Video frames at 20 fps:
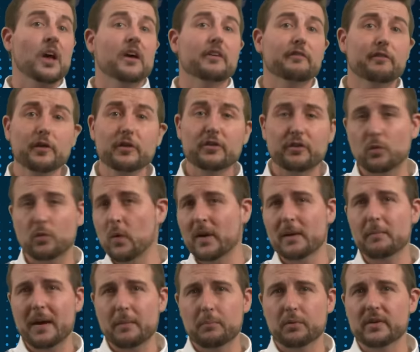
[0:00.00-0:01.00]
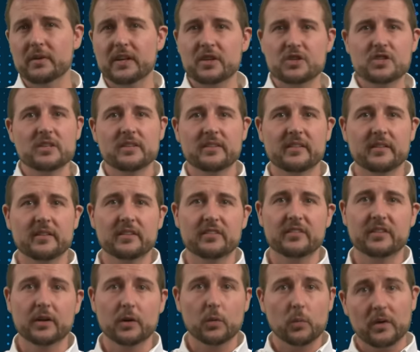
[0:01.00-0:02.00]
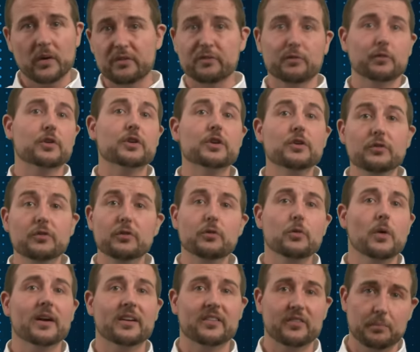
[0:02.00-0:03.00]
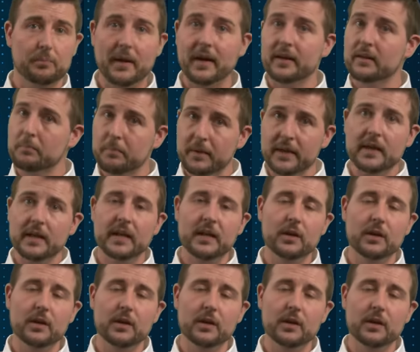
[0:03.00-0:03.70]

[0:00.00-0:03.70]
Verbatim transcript: First, one of my predictions this year was for you to expect big